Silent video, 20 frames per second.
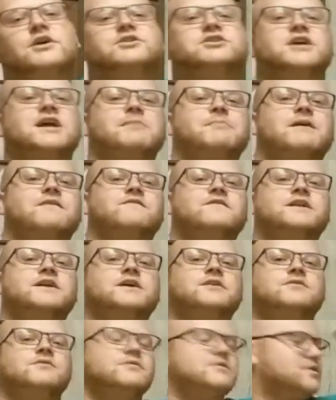Check out my
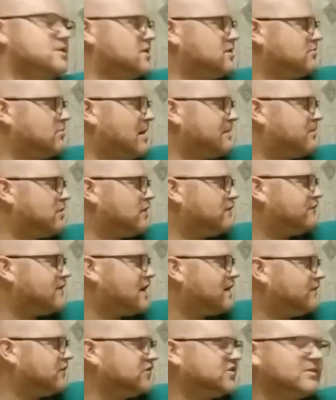video, my
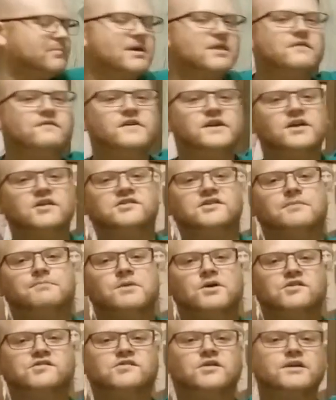profile for some other videos I
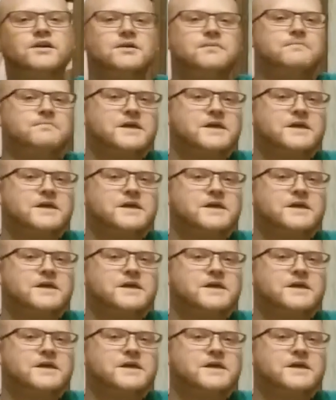post on there.